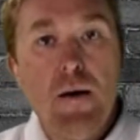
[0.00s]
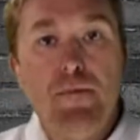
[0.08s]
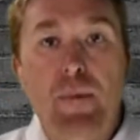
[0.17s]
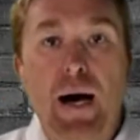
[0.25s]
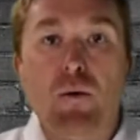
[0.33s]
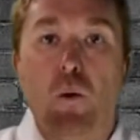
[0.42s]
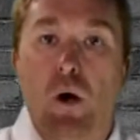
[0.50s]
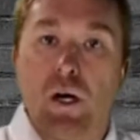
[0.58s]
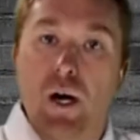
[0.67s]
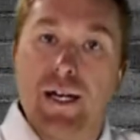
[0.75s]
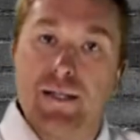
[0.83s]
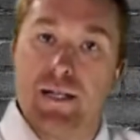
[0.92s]
But what
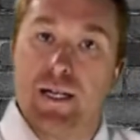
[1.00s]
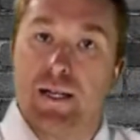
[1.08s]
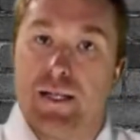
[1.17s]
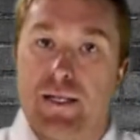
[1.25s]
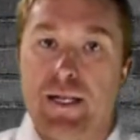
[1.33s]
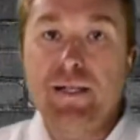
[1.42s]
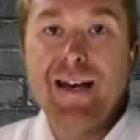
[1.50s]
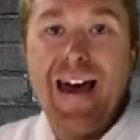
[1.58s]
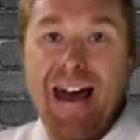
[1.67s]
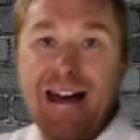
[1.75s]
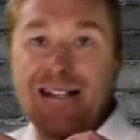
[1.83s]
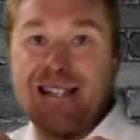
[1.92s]
I see this is
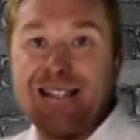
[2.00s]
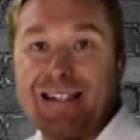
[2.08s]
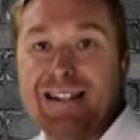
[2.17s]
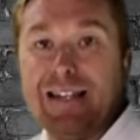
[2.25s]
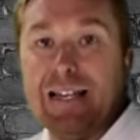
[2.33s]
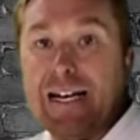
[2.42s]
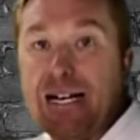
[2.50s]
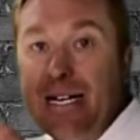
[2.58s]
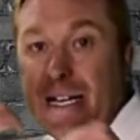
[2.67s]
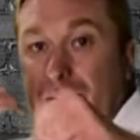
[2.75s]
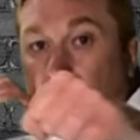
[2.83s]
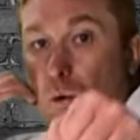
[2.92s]
it's
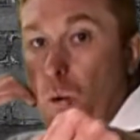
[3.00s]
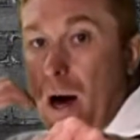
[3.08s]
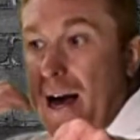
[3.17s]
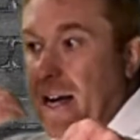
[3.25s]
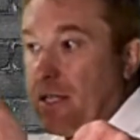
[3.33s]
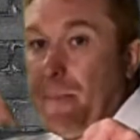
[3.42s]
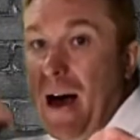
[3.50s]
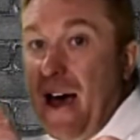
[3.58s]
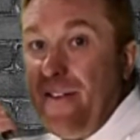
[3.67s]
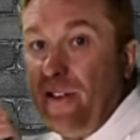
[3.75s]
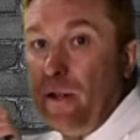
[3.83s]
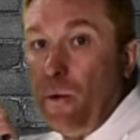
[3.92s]
leading the way, it's
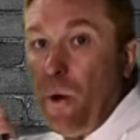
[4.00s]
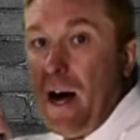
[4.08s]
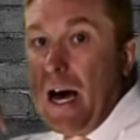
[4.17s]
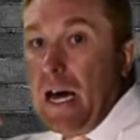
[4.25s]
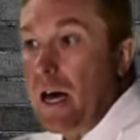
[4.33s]
paving the way